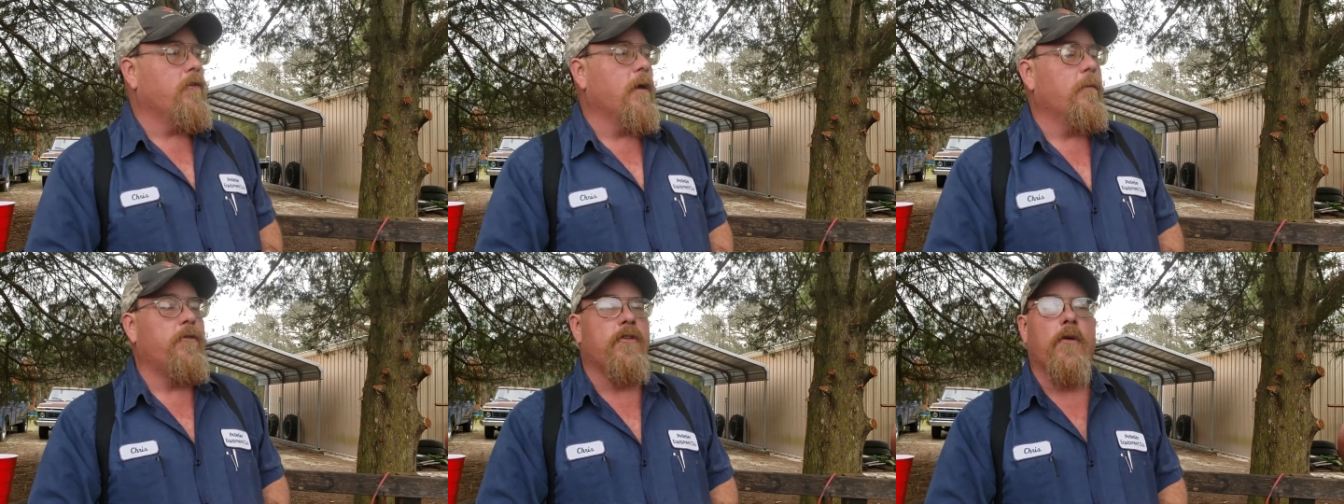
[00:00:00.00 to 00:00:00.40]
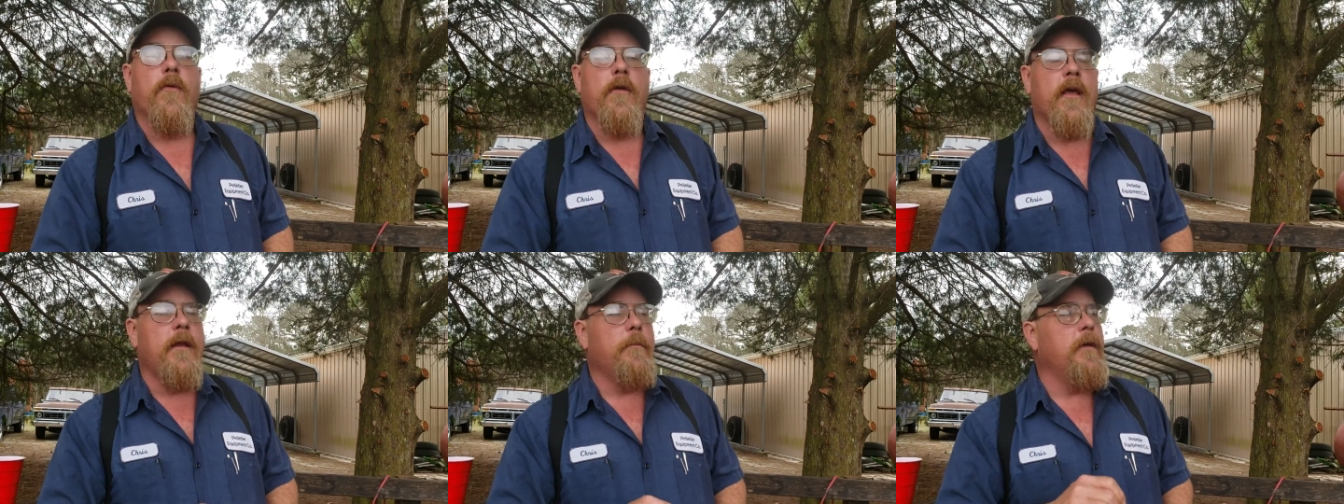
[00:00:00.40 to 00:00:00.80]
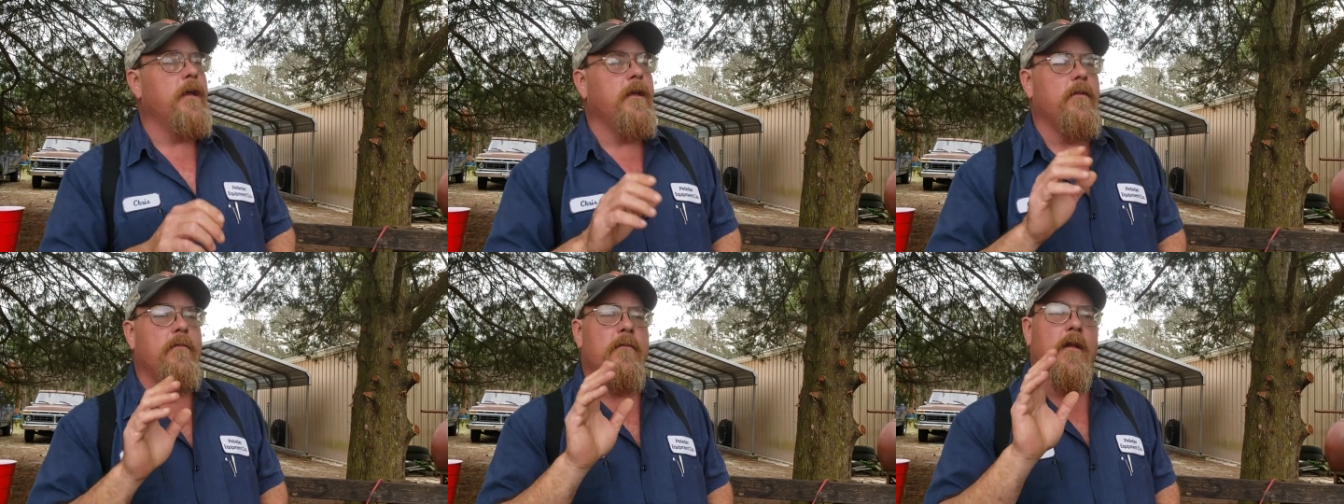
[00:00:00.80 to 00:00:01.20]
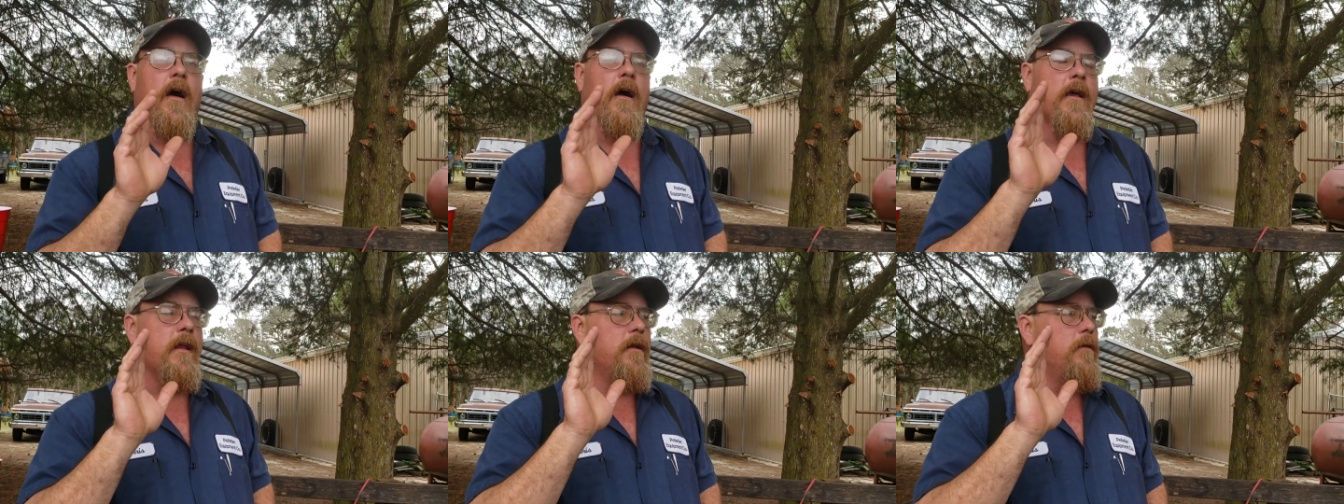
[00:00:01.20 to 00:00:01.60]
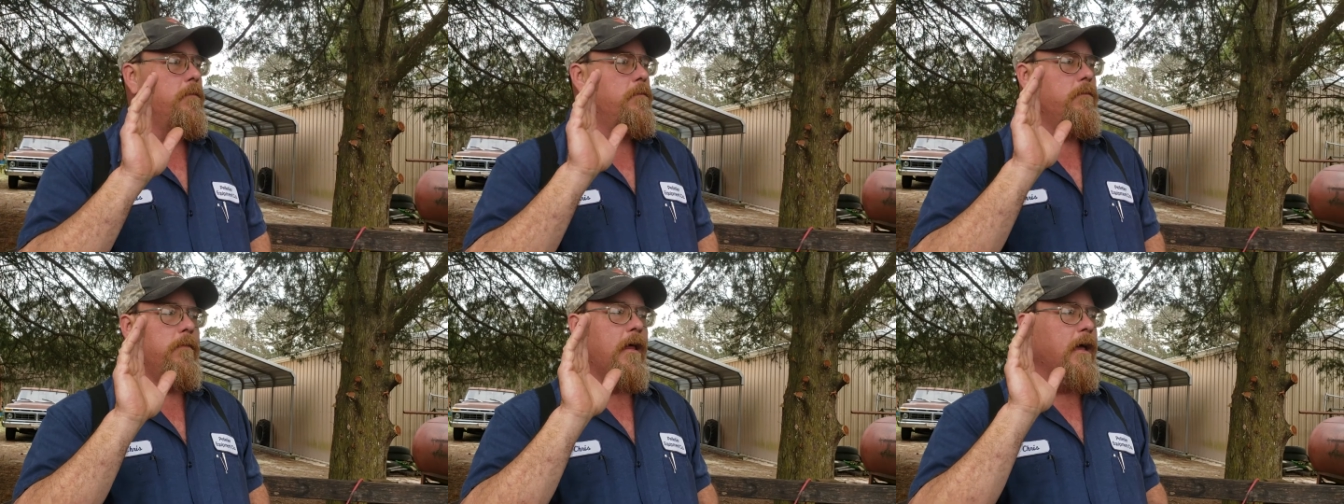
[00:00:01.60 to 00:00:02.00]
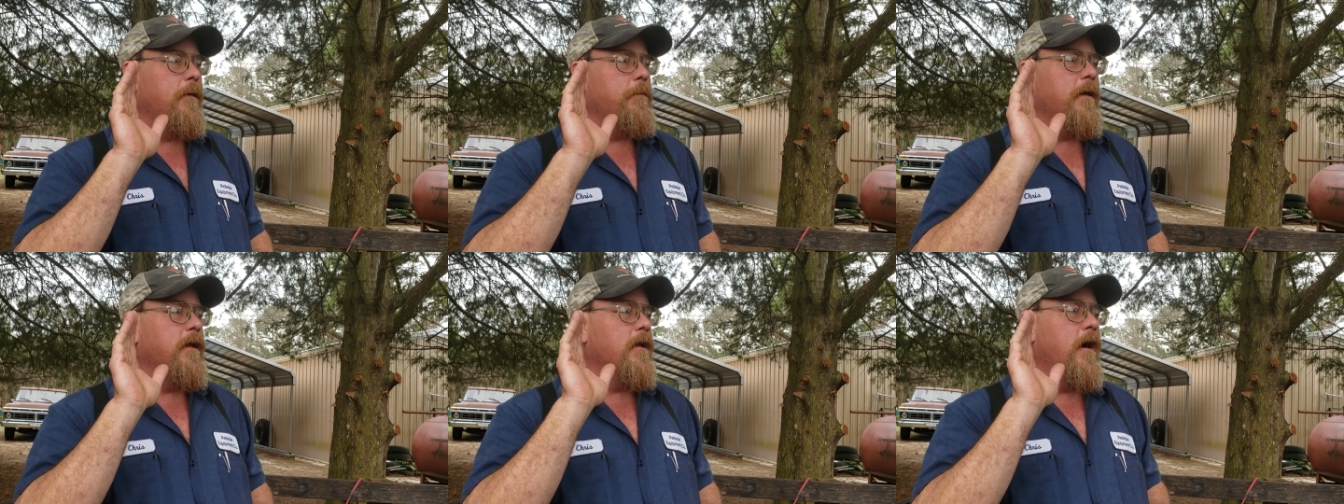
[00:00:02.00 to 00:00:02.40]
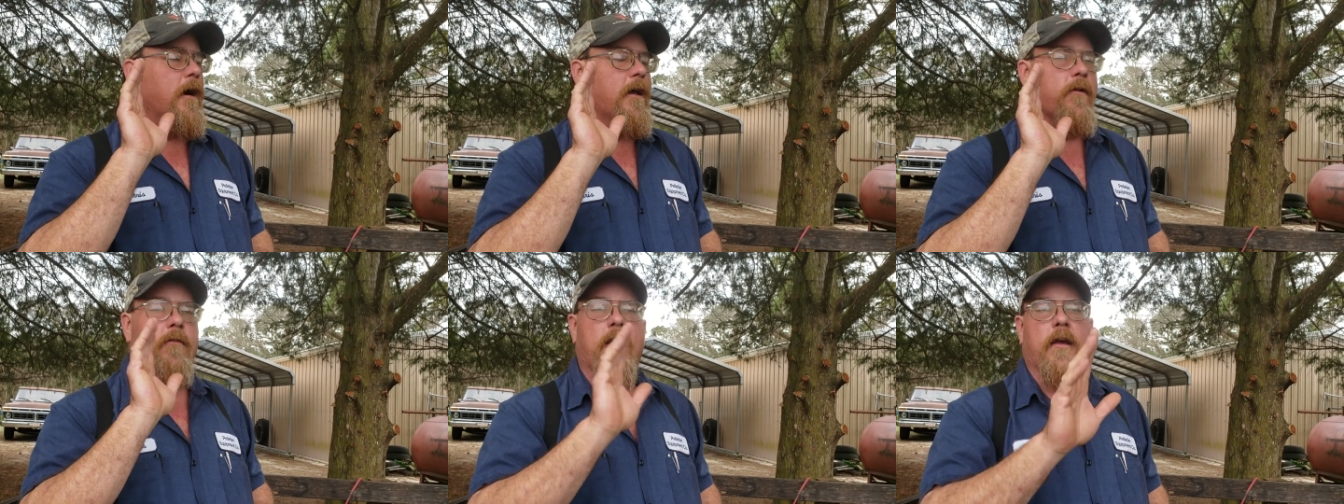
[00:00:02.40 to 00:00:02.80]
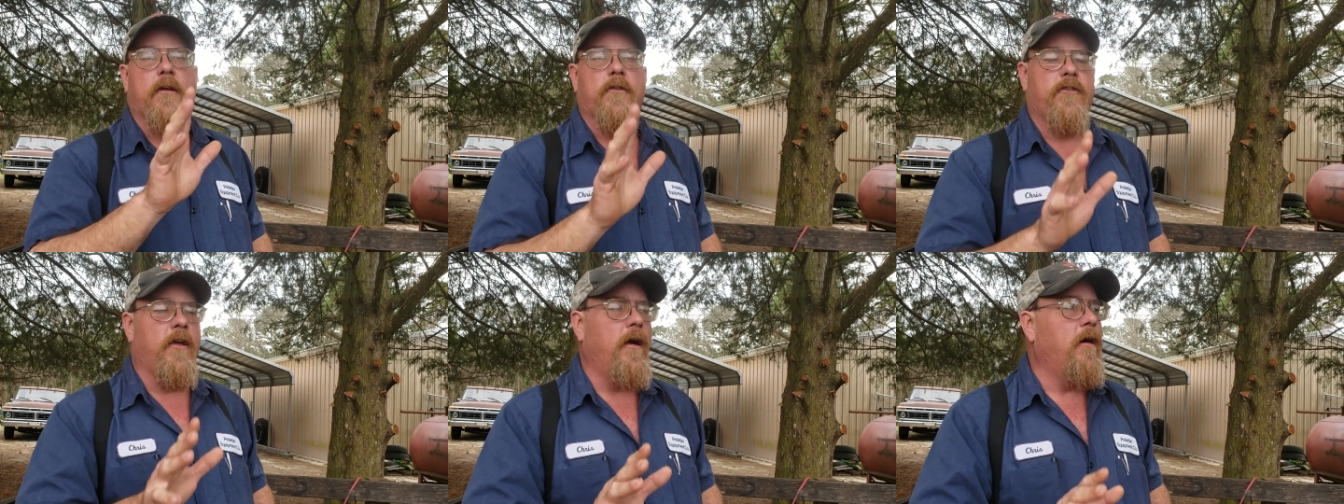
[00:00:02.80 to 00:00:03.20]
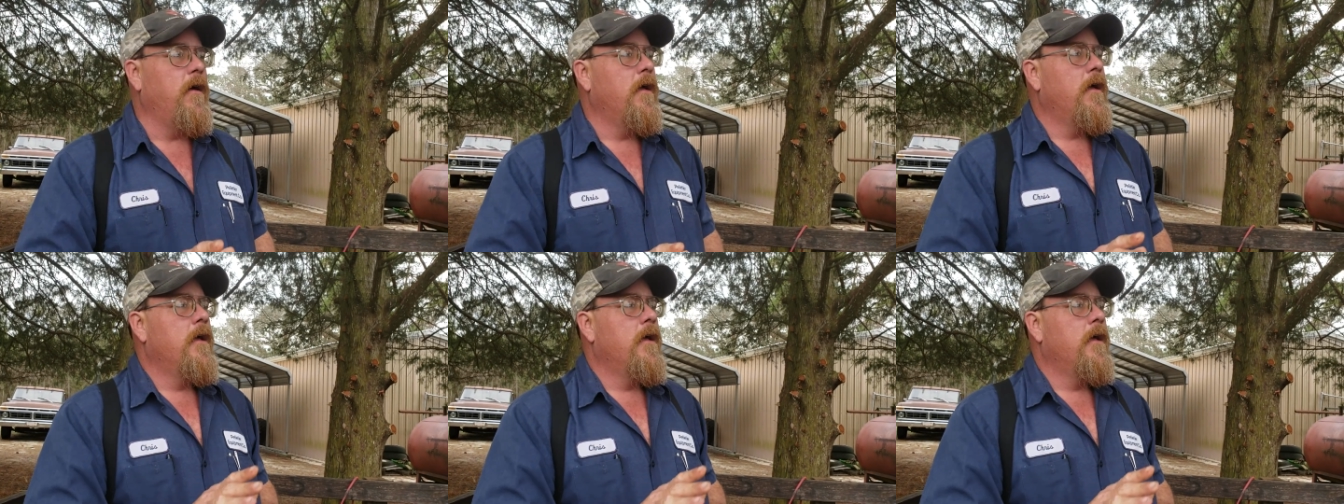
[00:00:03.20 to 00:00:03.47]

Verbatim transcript: I'm sure they'd be knocking the, they'd be knocking records out.